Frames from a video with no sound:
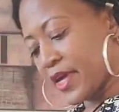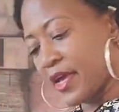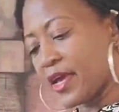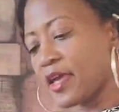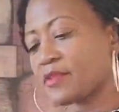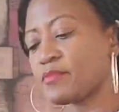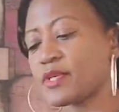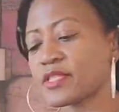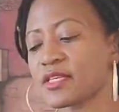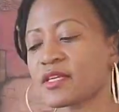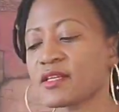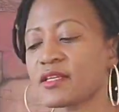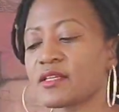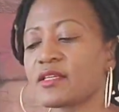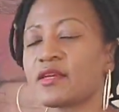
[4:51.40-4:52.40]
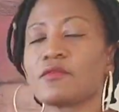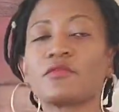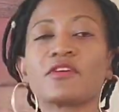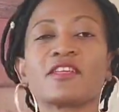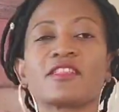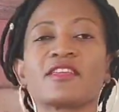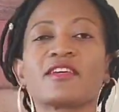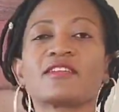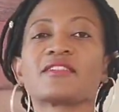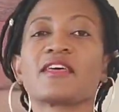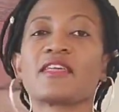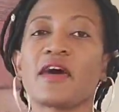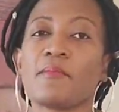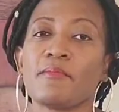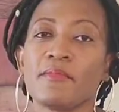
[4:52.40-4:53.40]
And basically the other things that
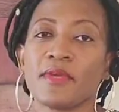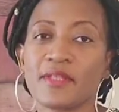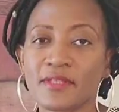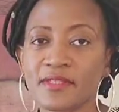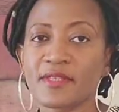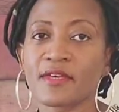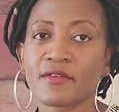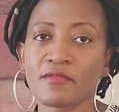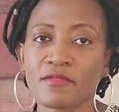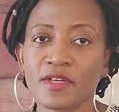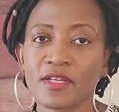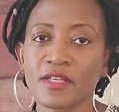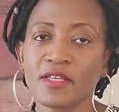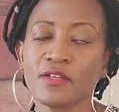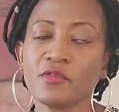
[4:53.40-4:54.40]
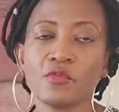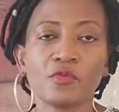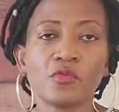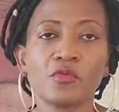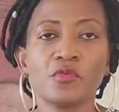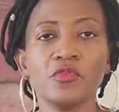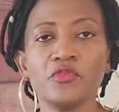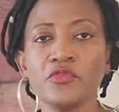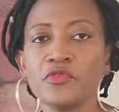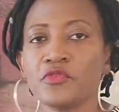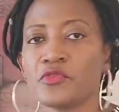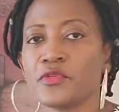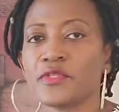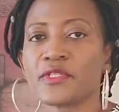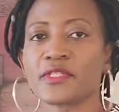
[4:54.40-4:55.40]
I'm missing, really, you could
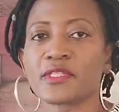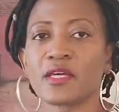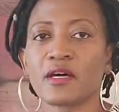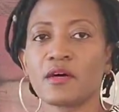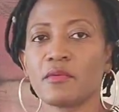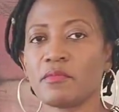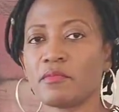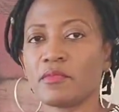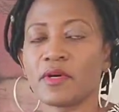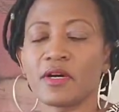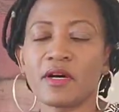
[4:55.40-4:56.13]
use some